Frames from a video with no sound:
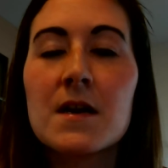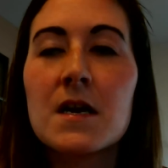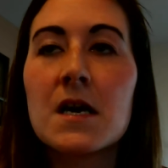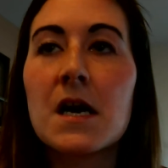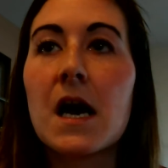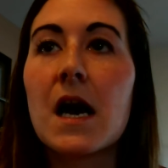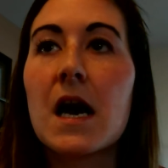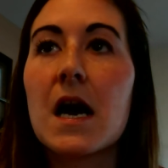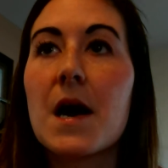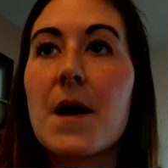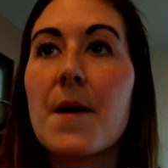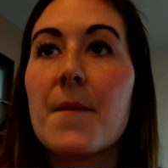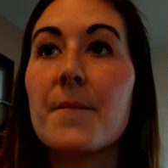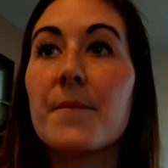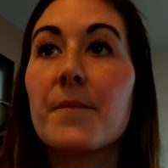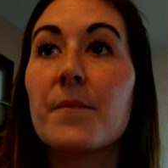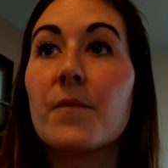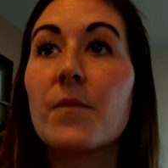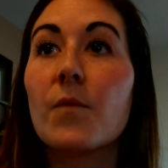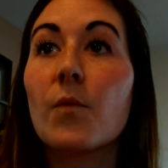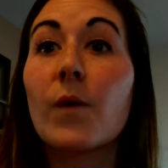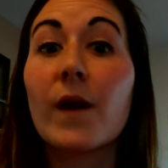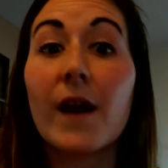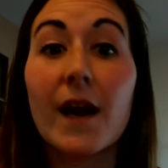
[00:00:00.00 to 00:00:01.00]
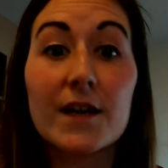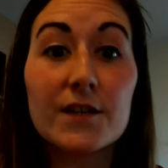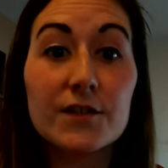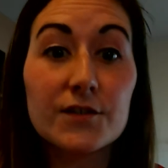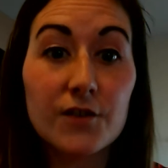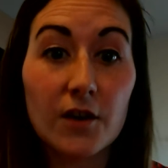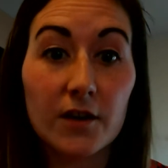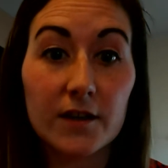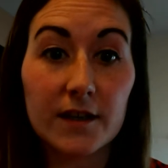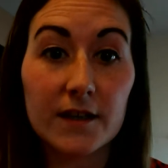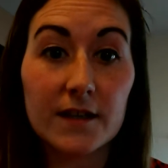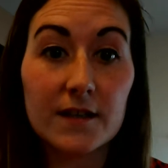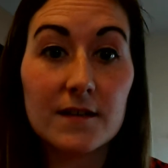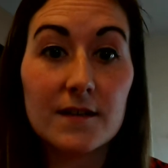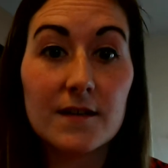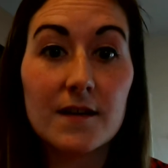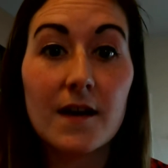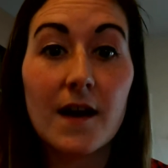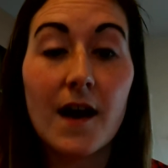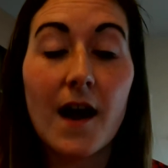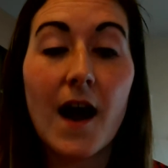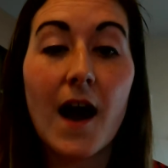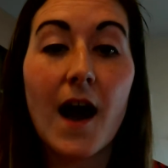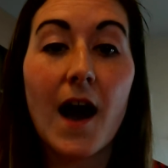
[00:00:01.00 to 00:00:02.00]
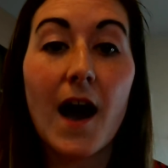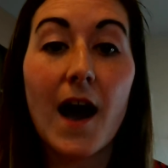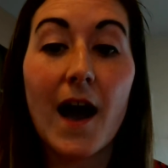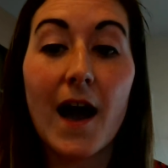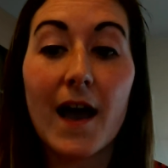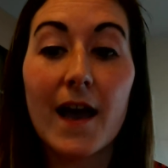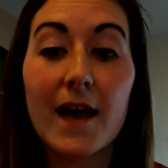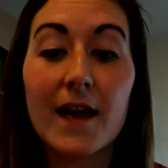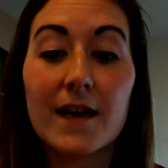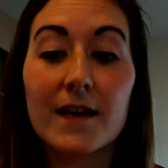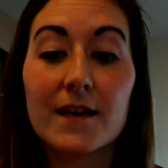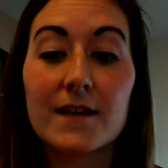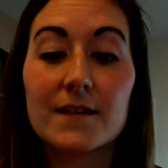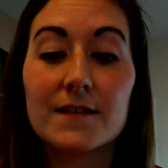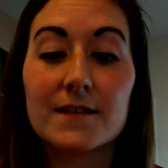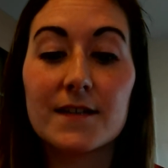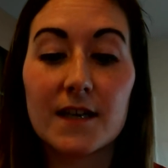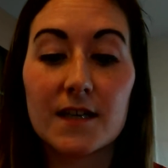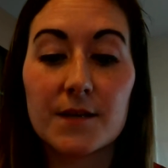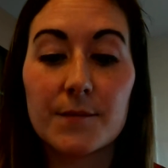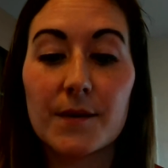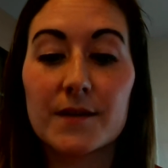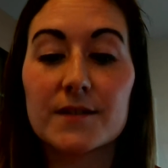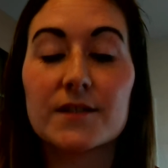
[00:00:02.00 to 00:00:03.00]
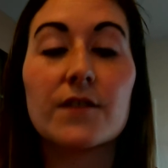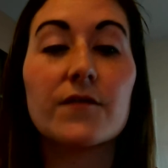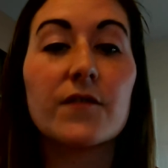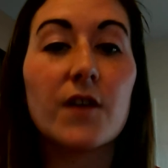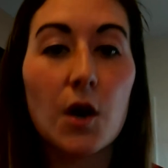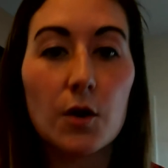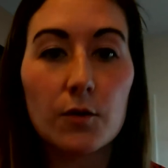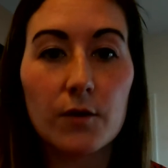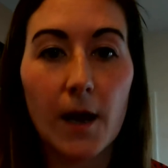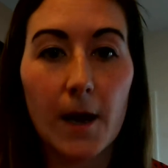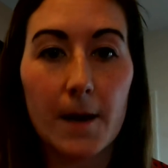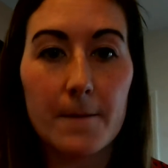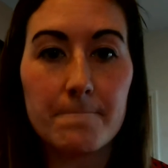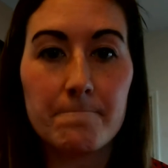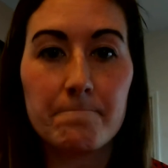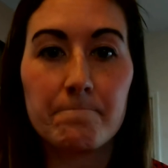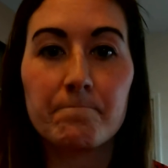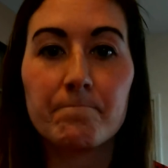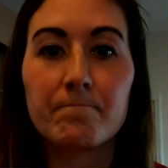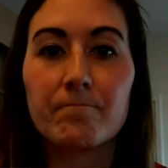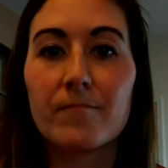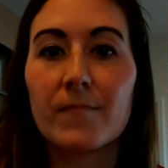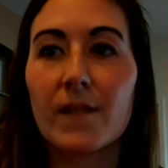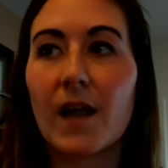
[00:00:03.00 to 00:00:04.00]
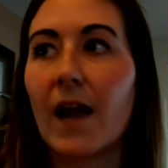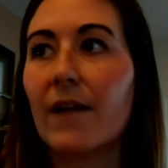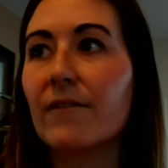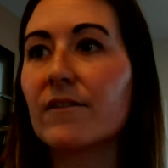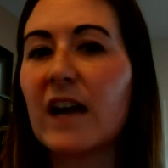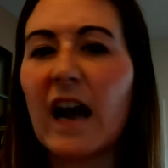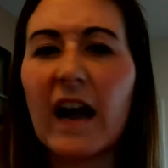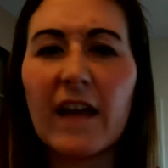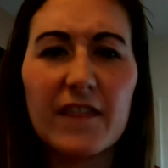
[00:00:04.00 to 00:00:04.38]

When I started, I said to myself, okay, I've got